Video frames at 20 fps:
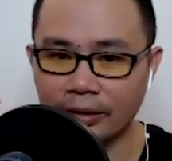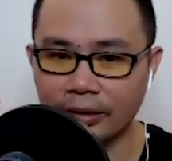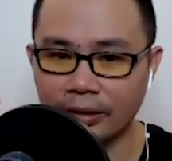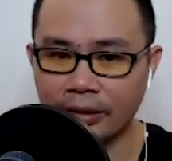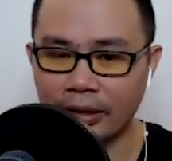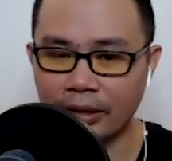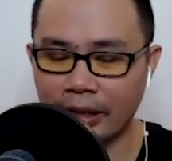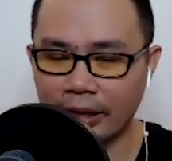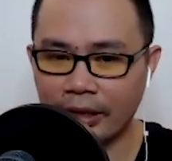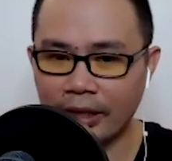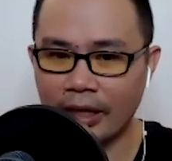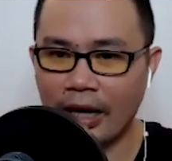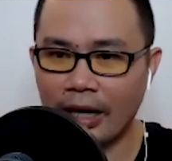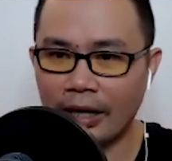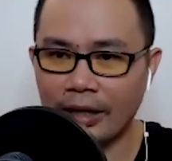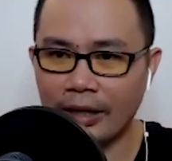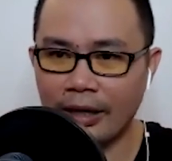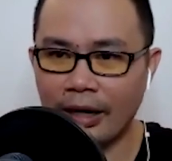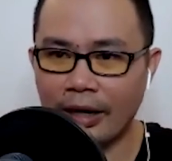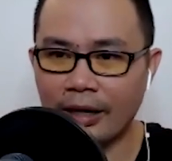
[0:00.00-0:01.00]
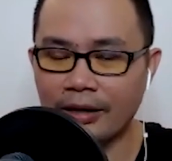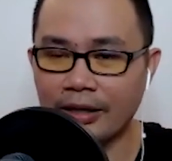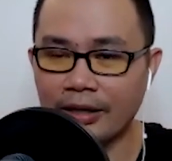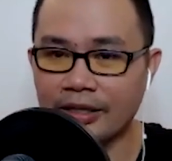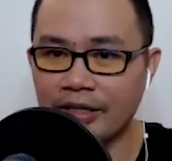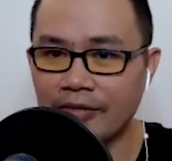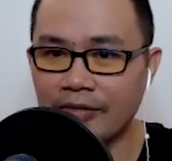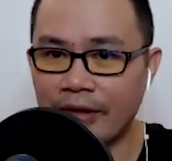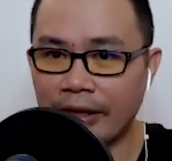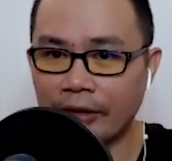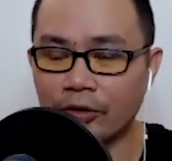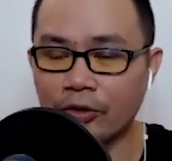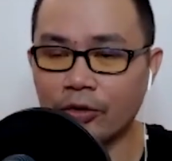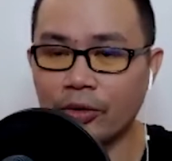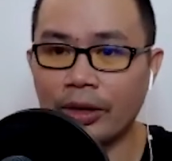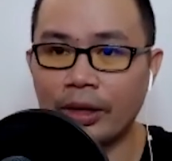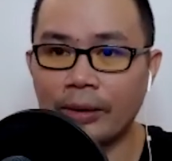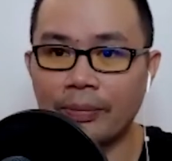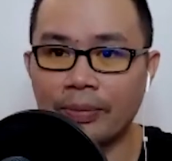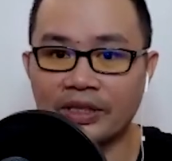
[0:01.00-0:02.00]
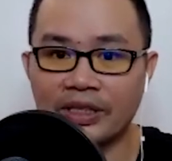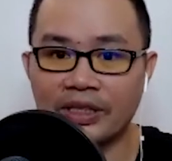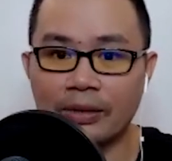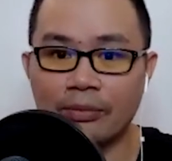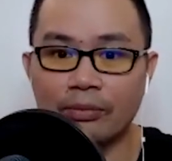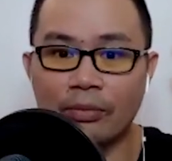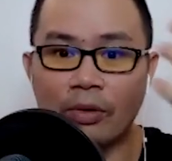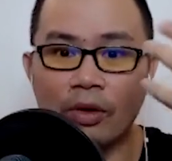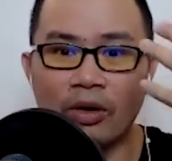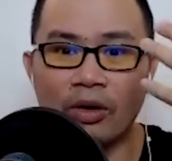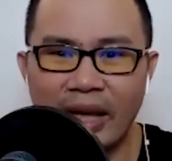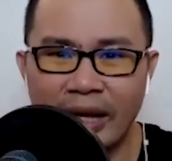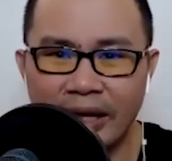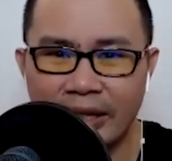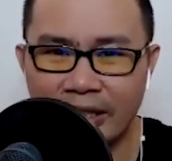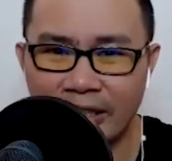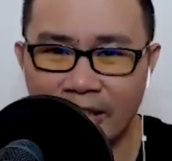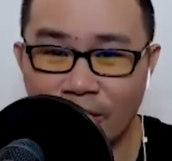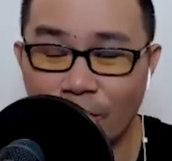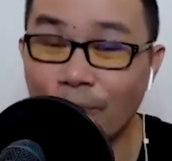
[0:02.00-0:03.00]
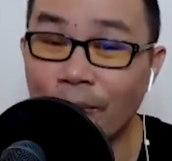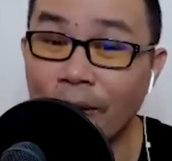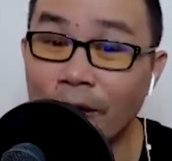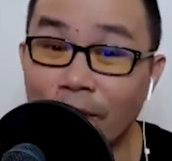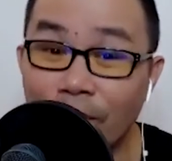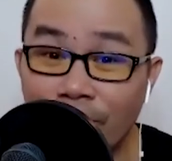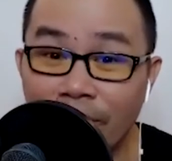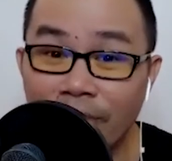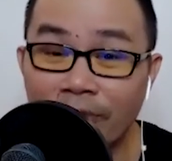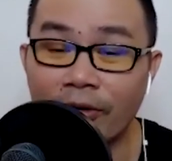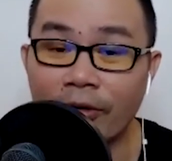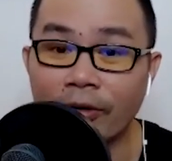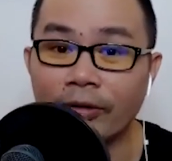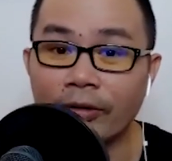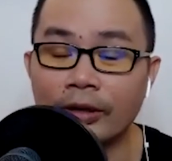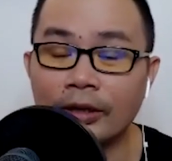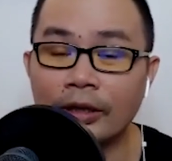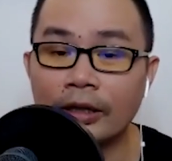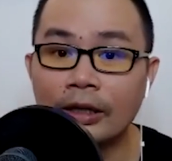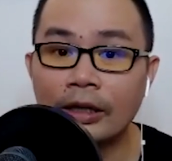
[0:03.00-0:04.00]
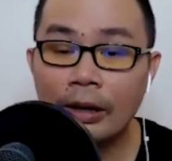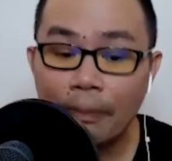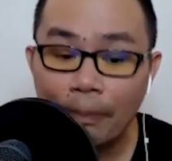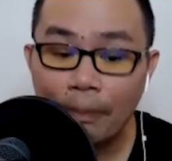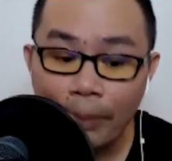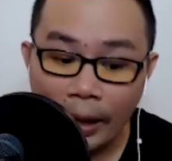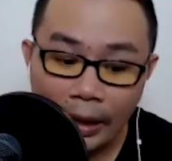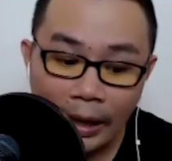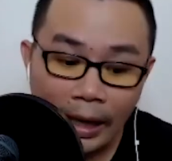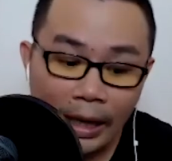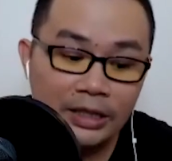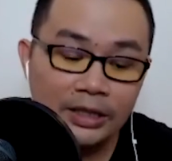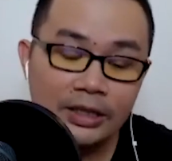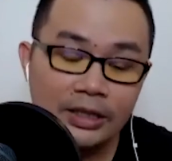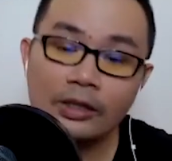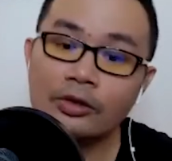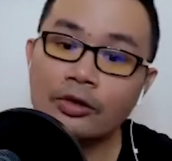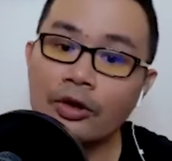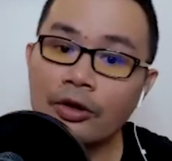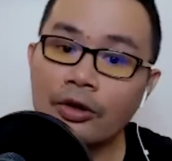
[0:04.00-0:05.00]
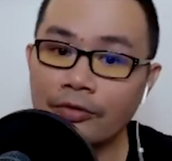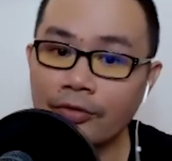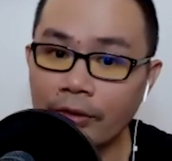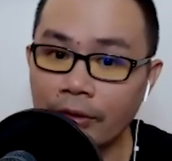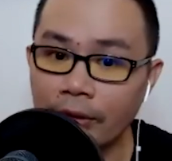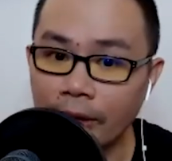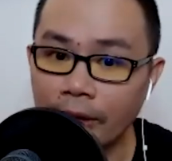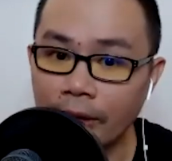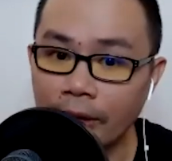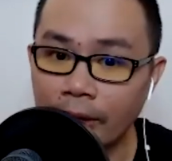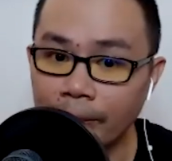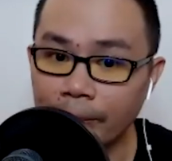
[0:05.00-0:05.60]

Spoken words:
Like I received like 200% more light compared to before. Wow. But I still cook for her.